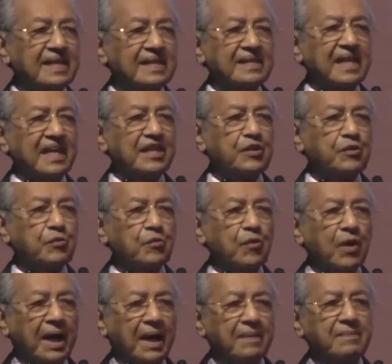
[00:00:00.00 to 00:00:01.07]
that drew
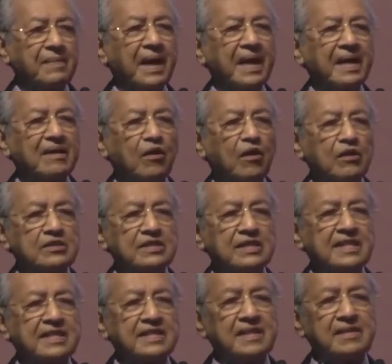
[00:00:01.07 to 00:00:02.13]
up an
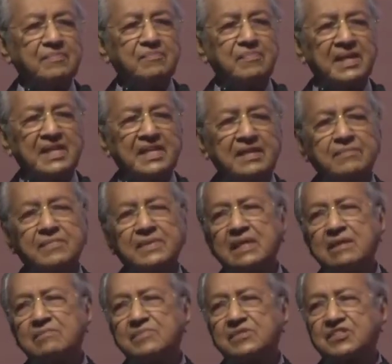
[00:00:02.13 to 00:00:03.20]
alternative
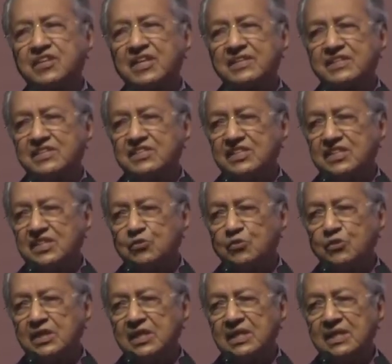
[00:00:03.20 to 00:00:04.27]
medium-term strategy to
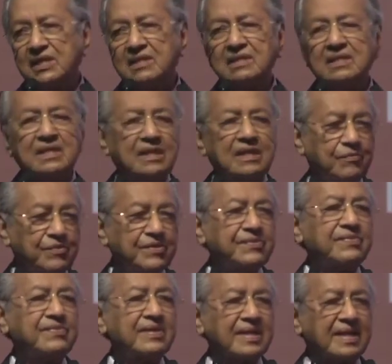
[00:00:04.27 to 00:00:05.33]
deal
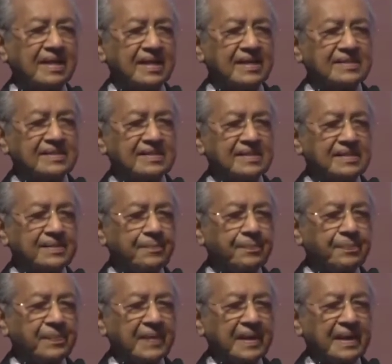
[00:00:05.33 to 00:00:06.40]
with the crisis.
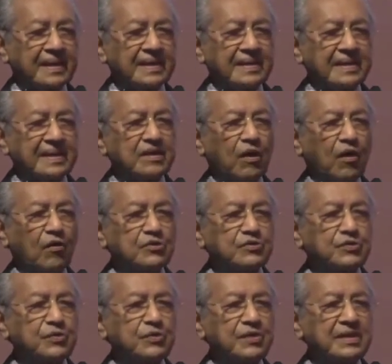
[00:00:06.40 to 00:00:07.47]
It
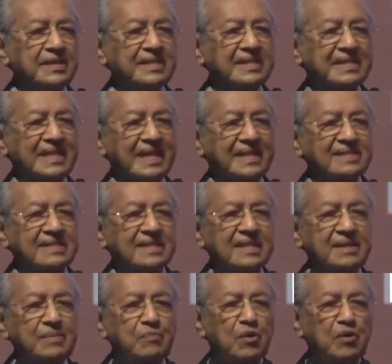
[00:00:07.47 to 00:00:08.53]
also
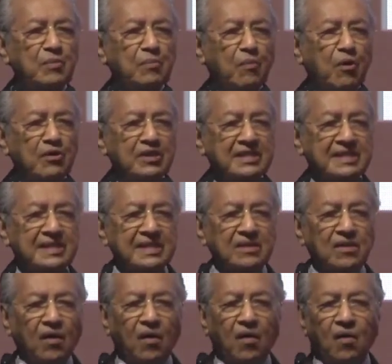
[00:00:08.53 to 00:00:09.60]
intensely monitored
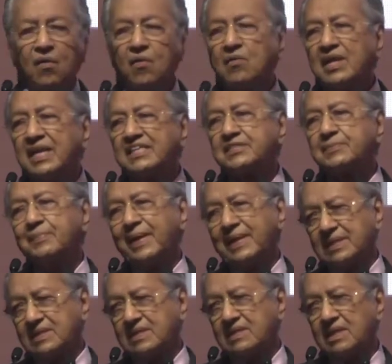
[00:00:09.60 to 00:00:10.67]
all
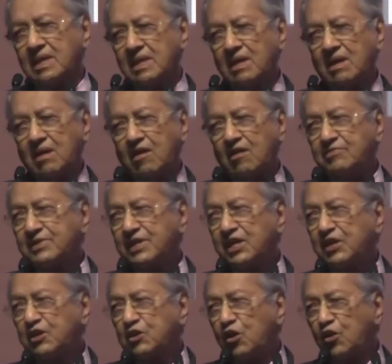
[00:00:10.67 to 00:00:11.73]
aspects of the
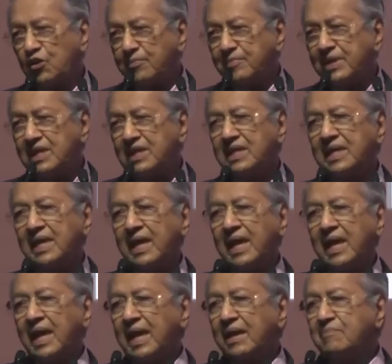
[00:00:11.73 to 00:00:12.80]
economy
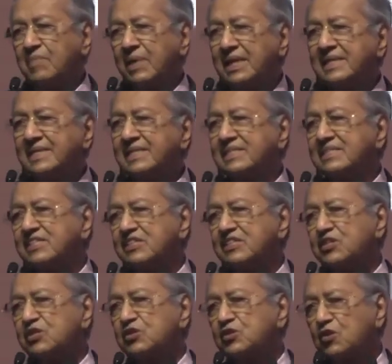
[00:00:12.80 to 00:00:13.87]
and made
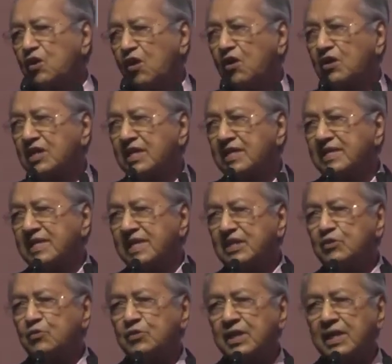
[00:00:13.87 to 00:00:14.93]
decisions on a
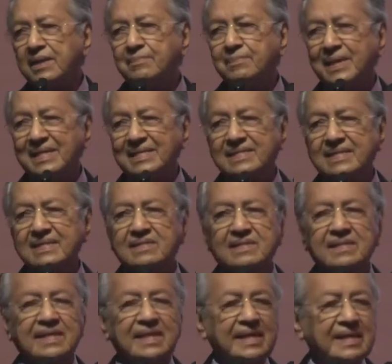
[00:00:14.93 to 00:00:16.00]
day-to-day basis.
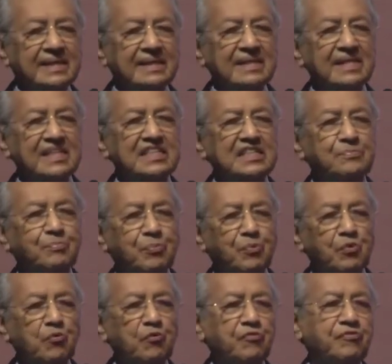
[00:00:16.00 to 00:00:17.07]
This
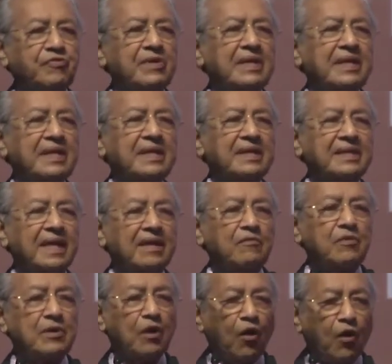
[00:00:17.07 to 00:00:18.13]
proved that
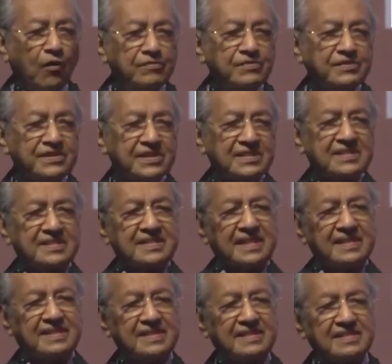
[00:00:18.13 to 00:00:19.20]
official
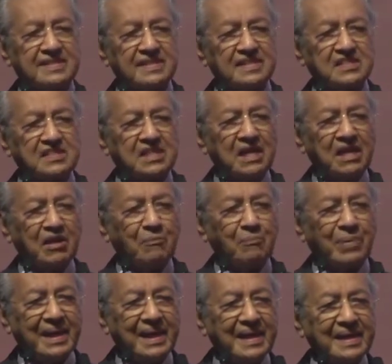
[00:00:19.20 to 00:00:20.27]
statistics
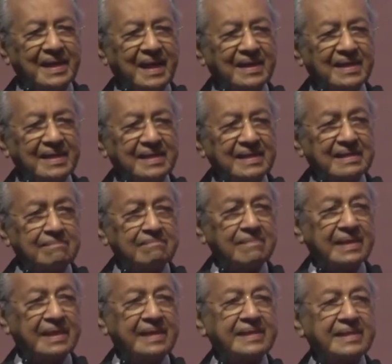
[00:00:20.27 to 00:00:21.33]
played an
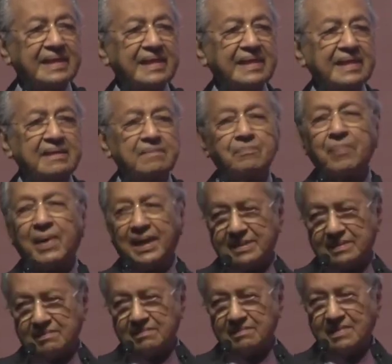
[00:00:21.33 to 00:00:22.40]
integral part
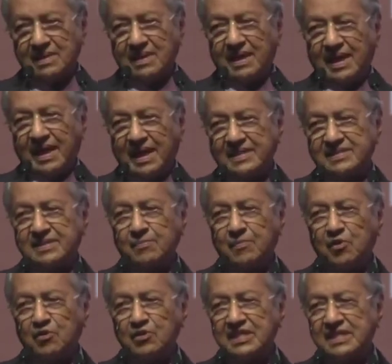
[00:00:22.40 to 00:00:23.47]
as a
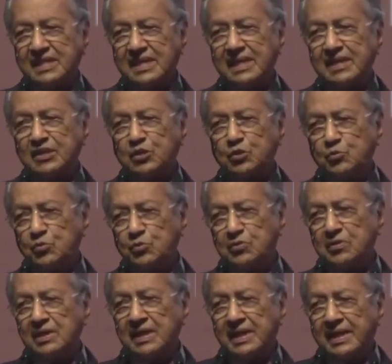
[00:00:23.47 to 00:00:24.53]
monitoring
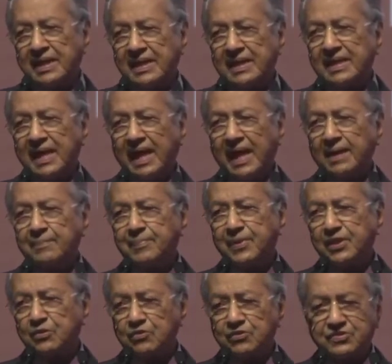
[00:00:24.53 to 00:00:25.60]
tool in
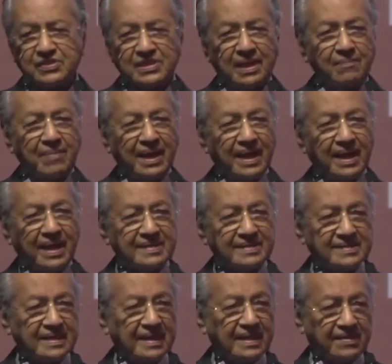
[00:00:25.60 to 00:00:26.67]
helping to
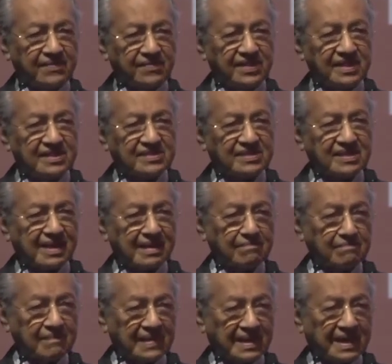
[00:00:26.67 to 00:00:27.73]
stabilize this
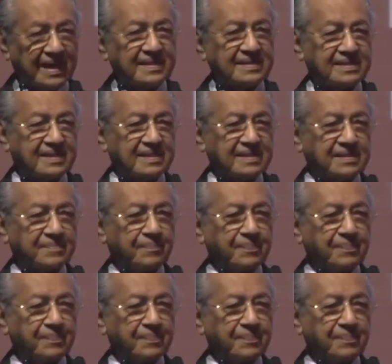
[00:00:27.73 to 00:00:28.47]
crisis.